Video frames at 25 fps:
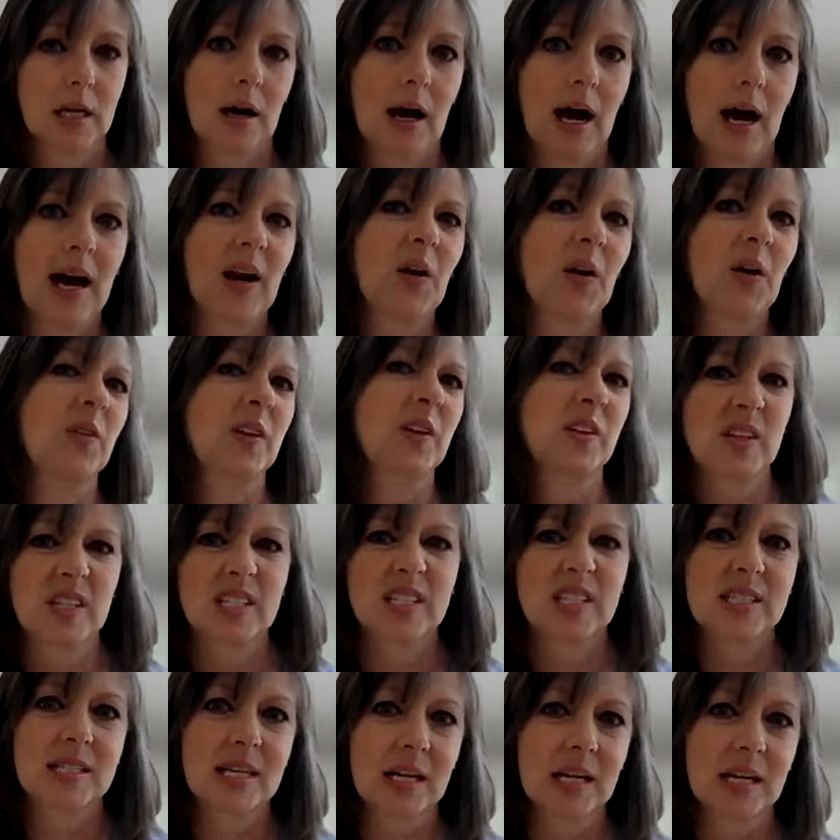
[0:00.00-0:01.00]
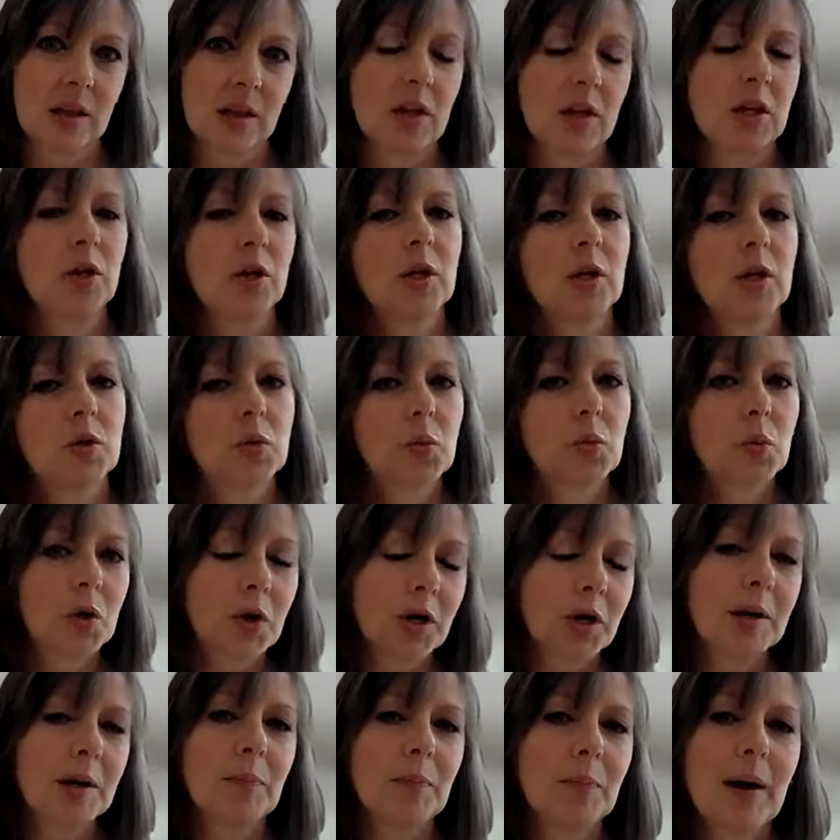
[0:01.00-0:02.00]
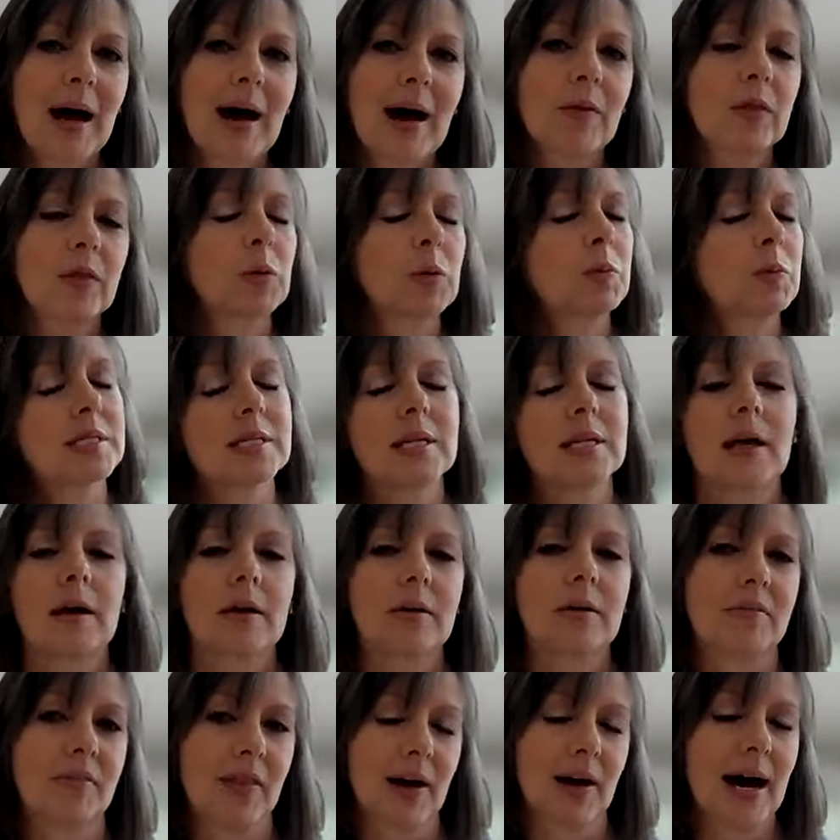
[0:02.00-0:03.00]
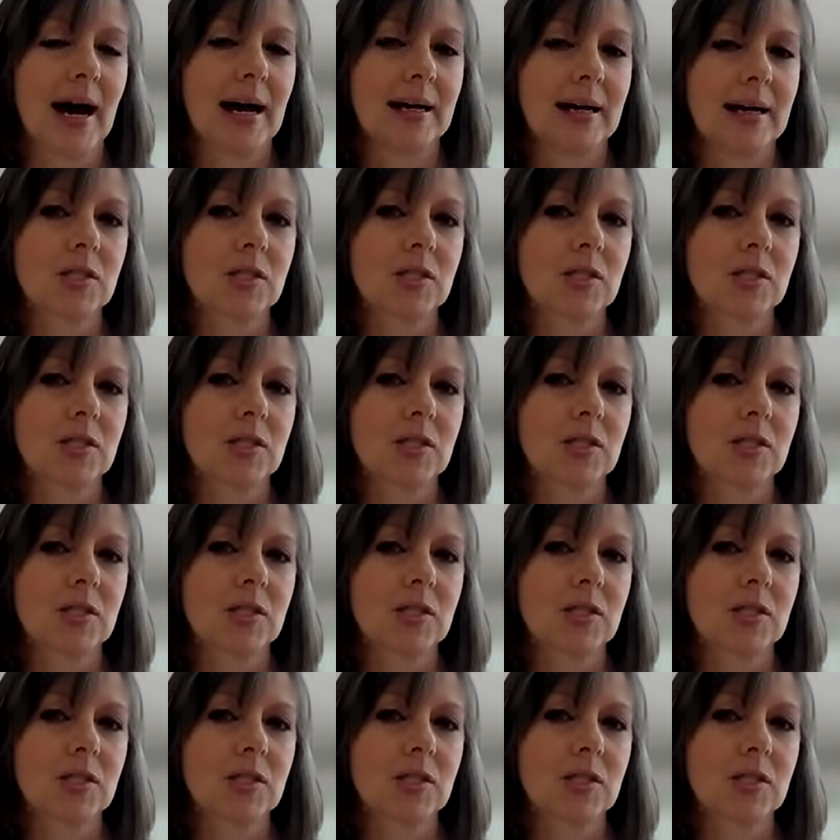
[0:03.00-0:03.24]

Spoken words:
I don't think this is anything you need to worry about. There was none of that.